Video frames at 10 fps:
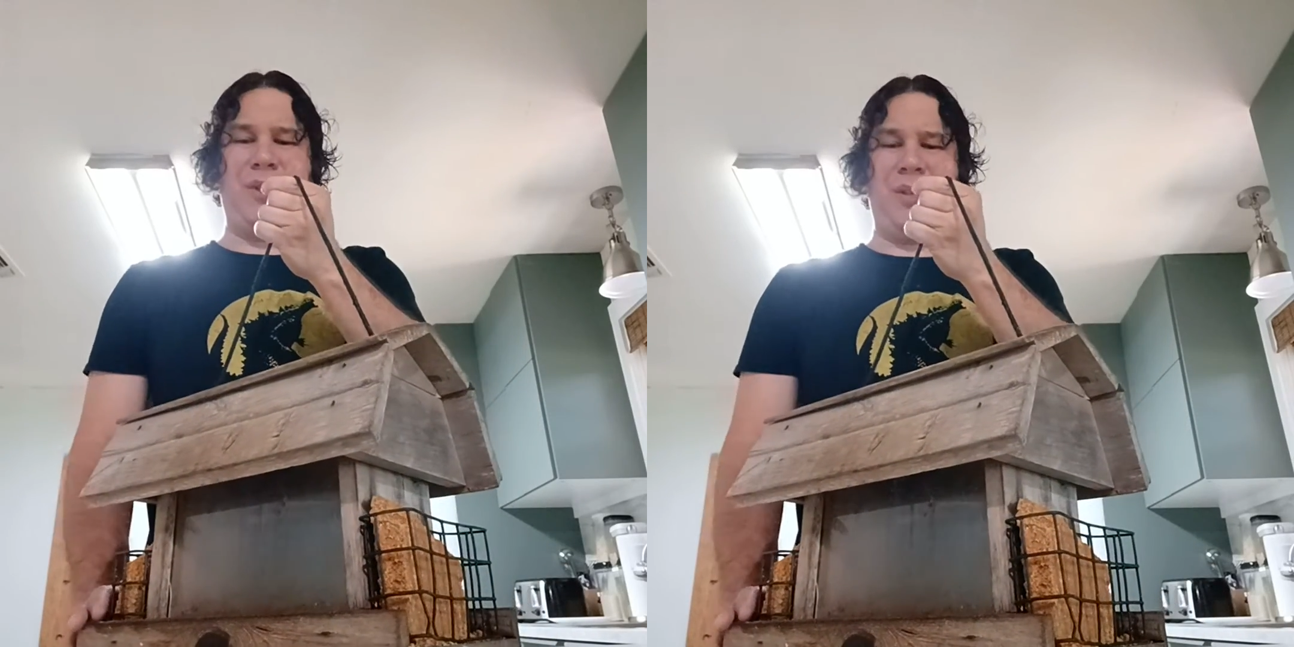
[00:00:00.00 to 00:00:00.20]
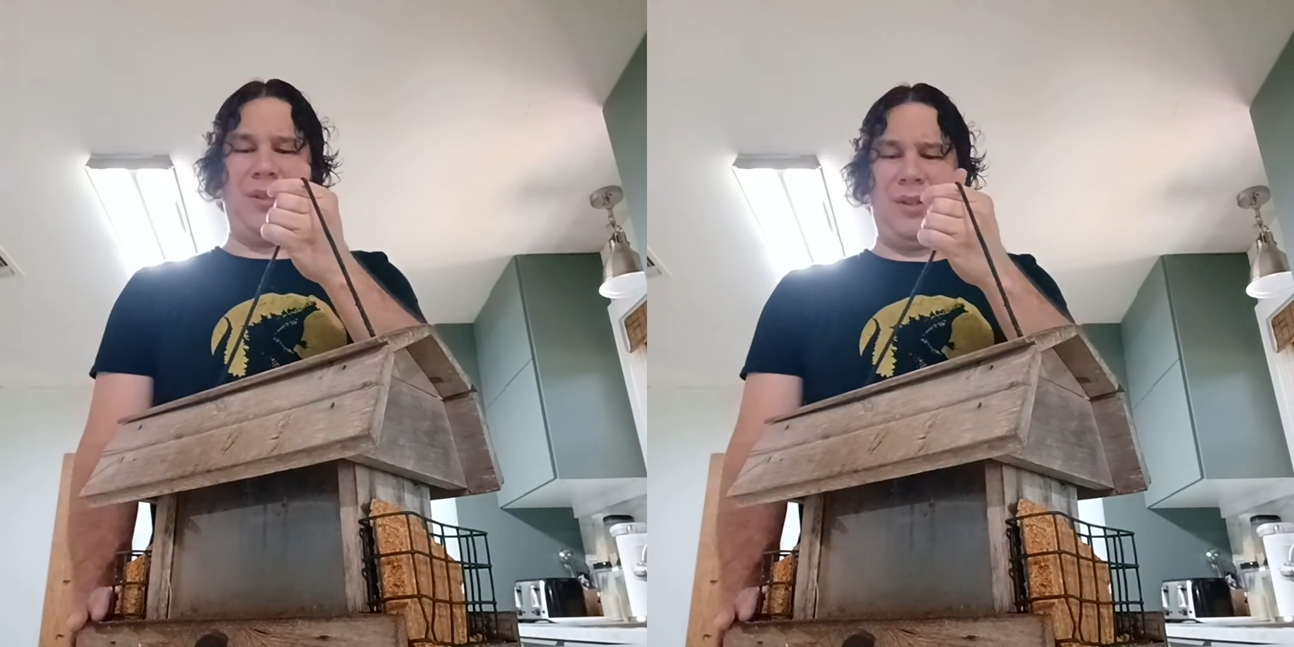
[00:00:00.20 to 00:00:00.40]

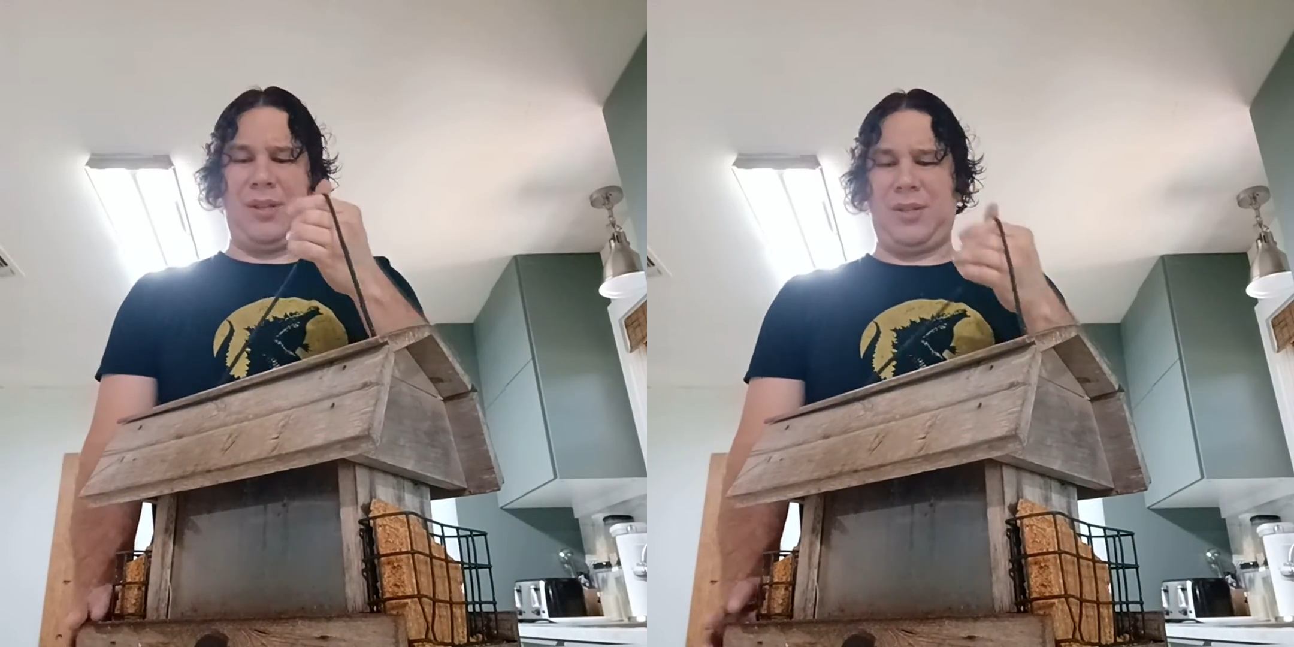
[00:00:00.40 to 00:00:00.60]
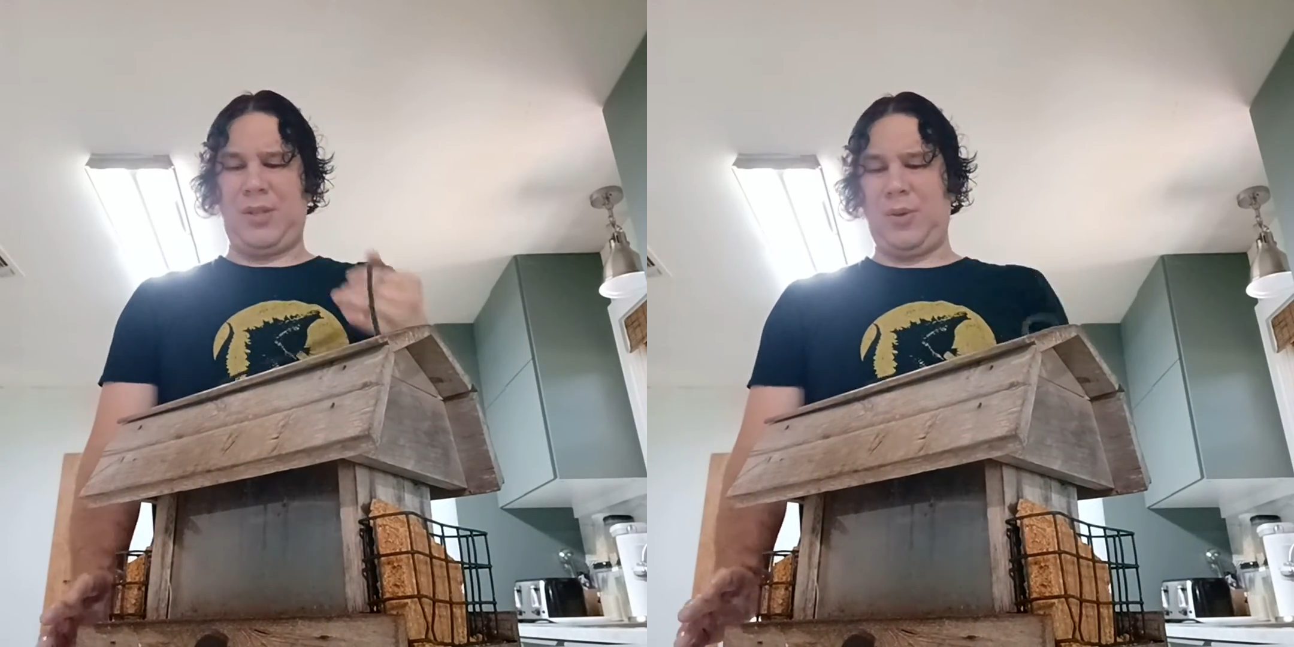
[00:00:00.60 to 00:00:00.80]

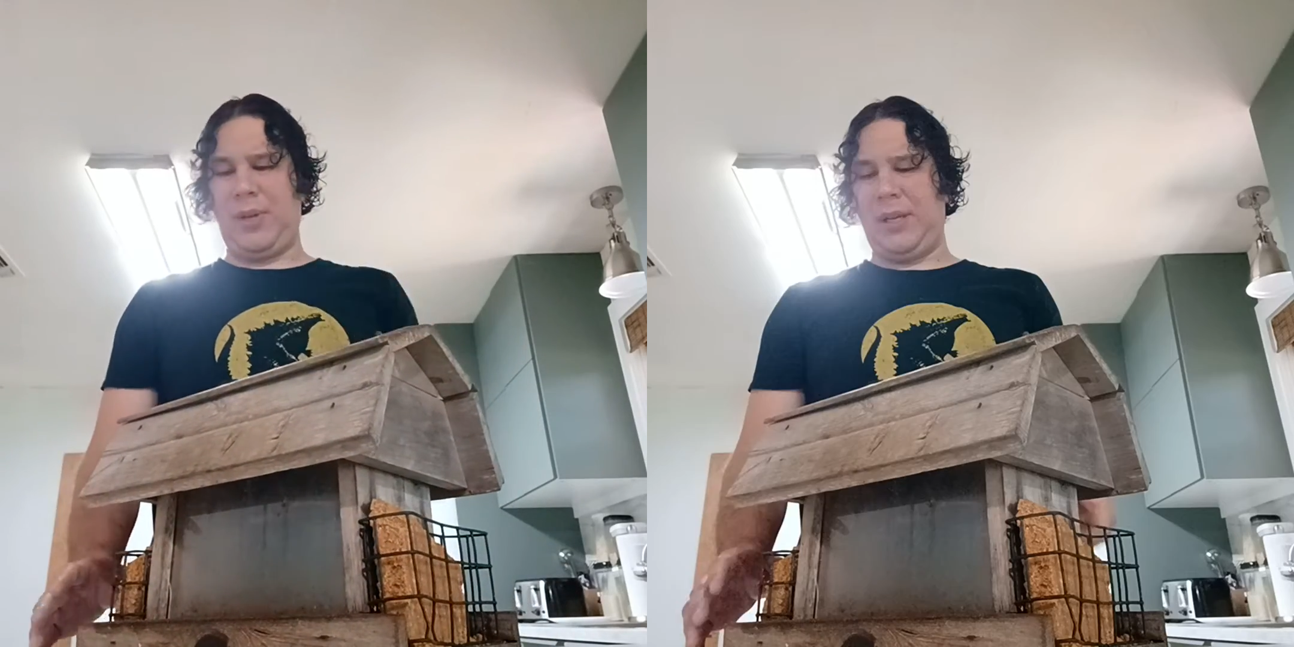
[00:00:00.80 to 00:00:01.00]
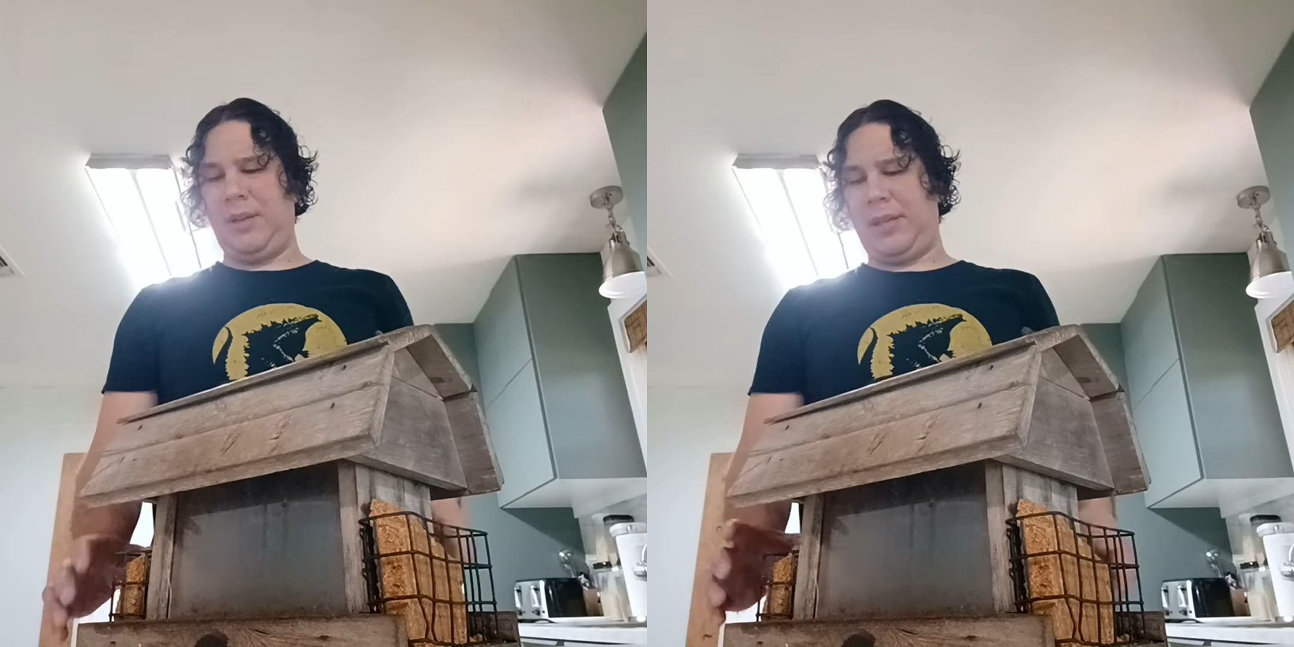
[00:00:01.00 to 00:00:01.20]
the
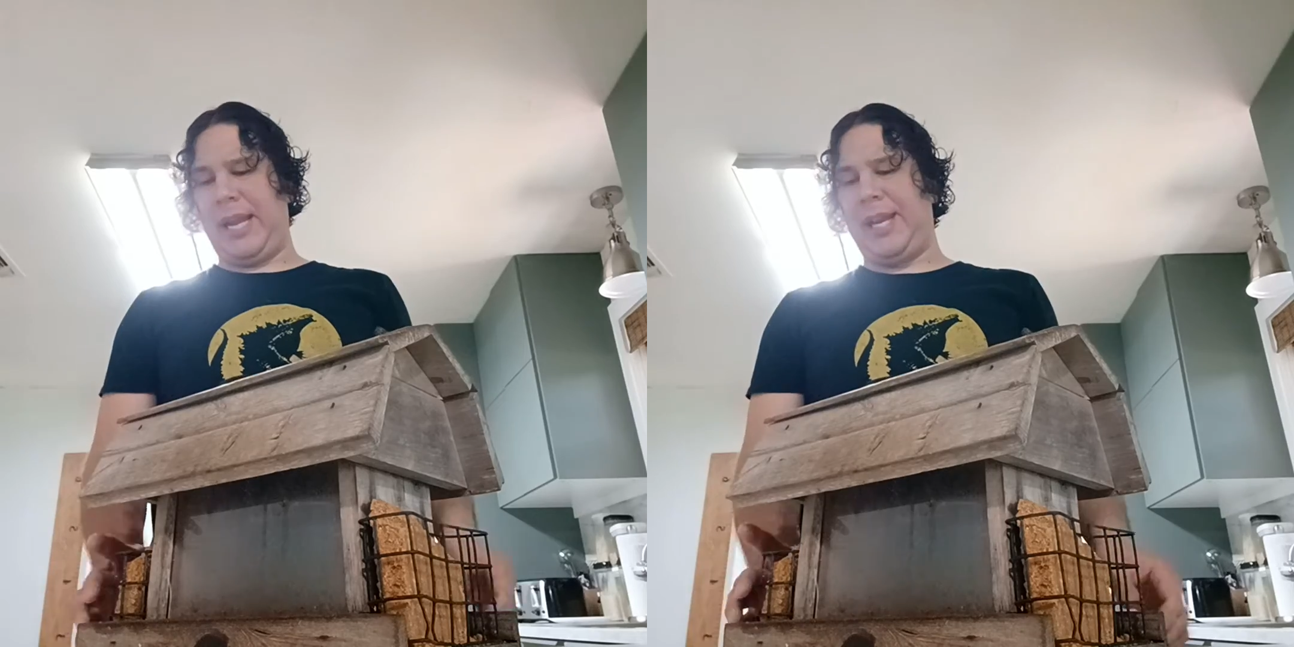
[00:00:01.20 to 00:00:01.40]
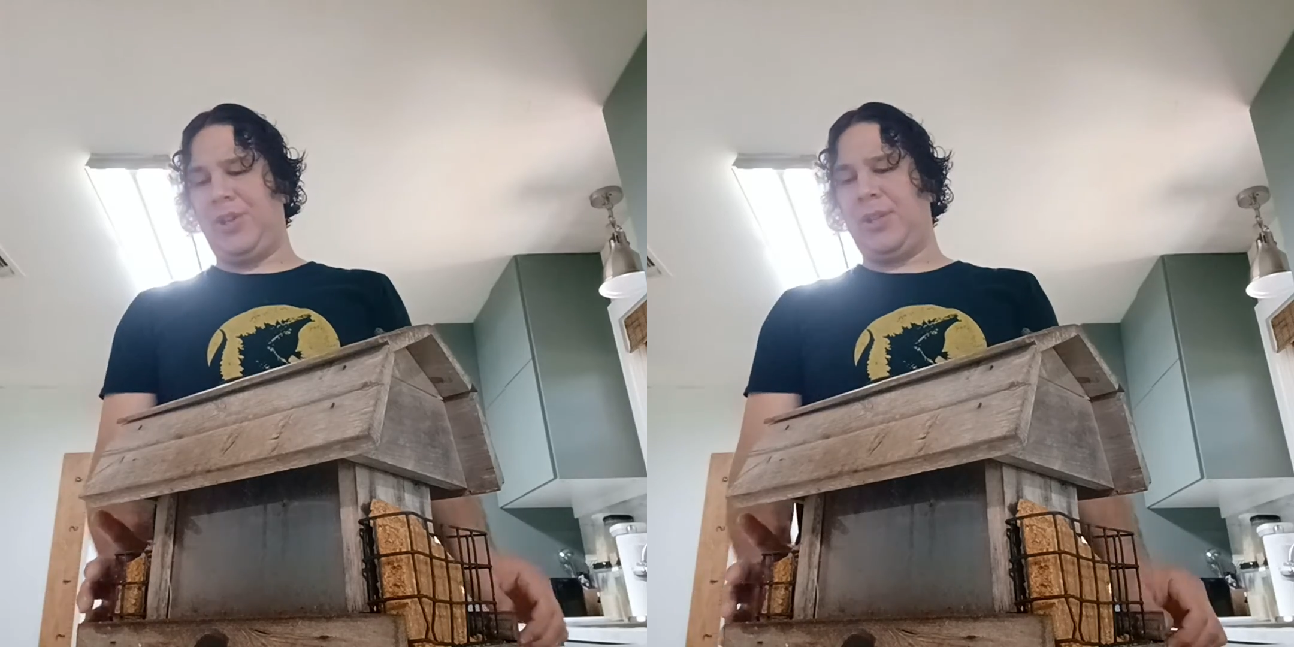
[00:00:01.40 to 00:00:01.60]
suet
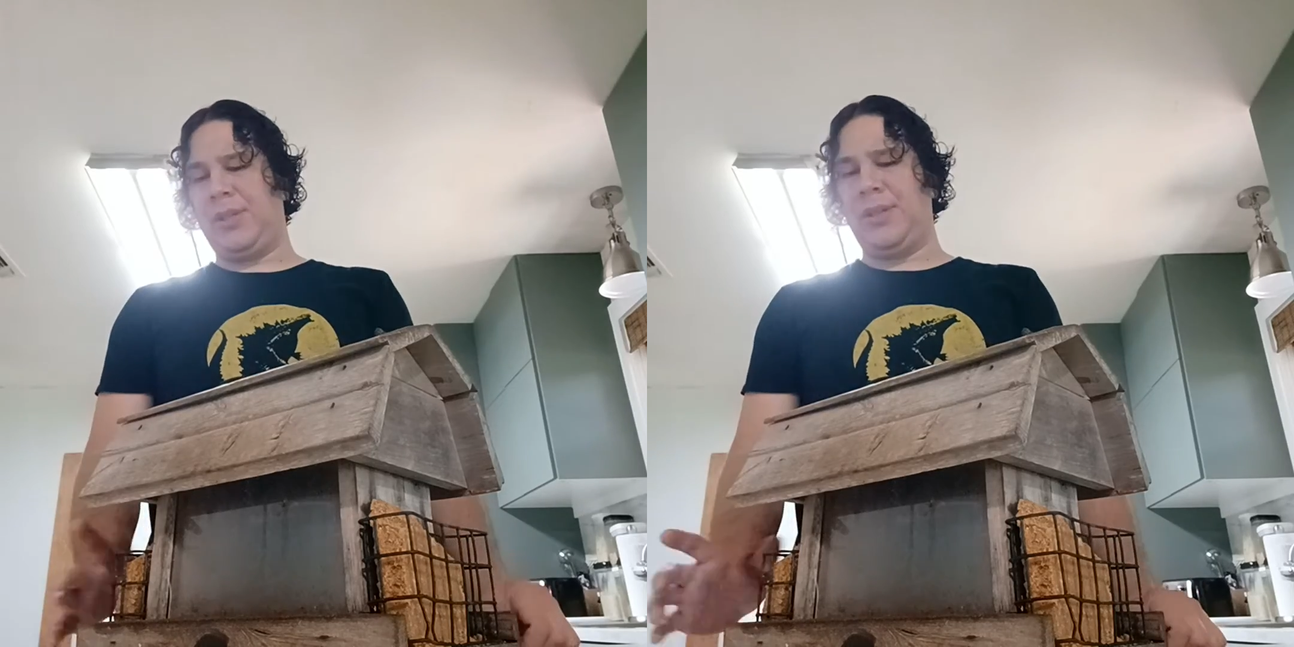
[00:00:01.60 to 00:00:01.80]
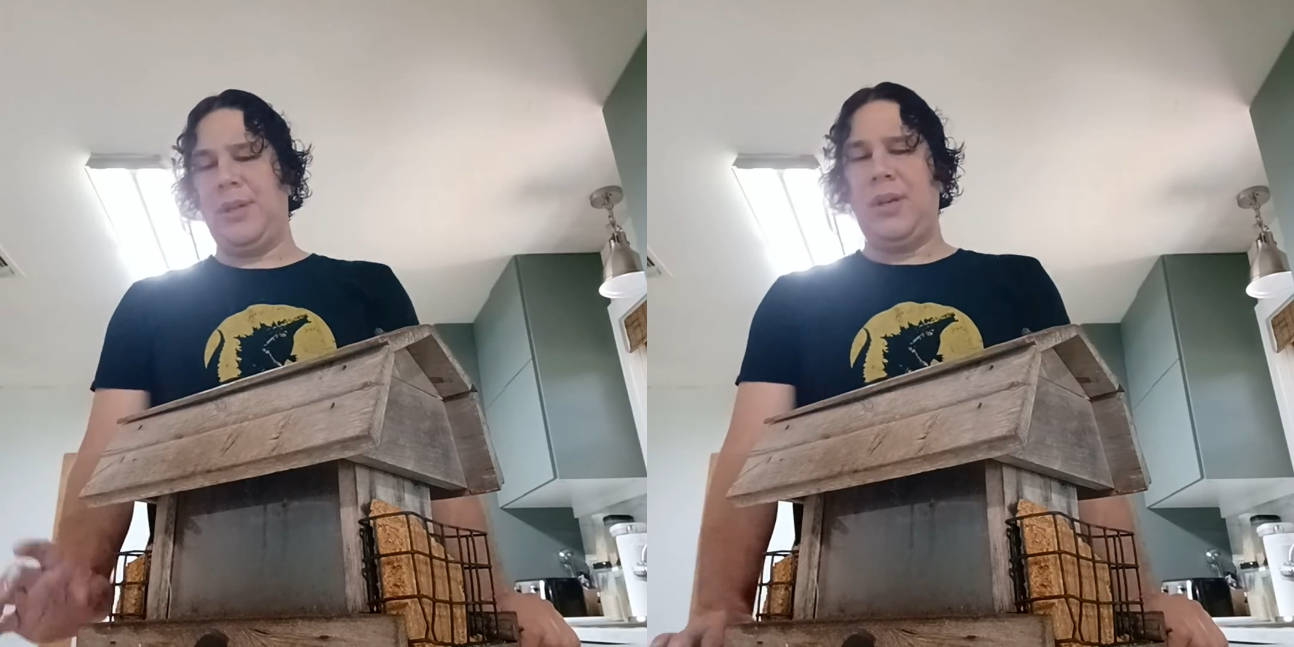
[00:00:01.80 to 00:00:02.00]

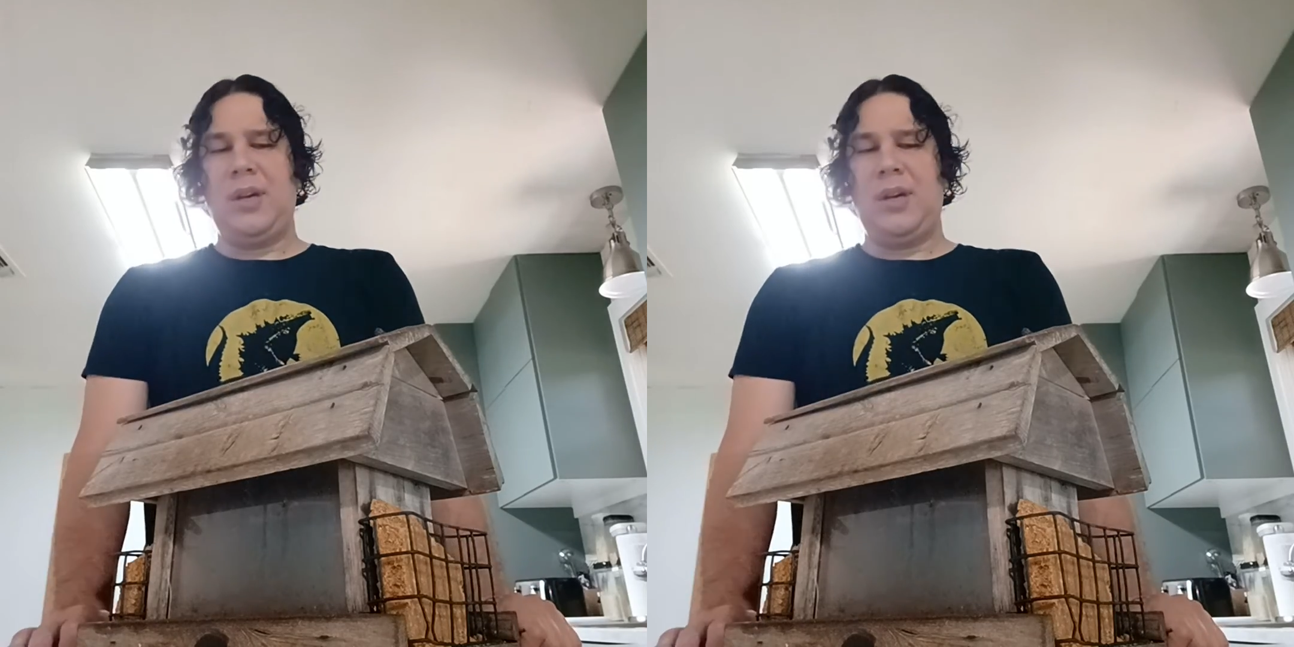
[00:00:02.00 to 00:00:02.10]
cages,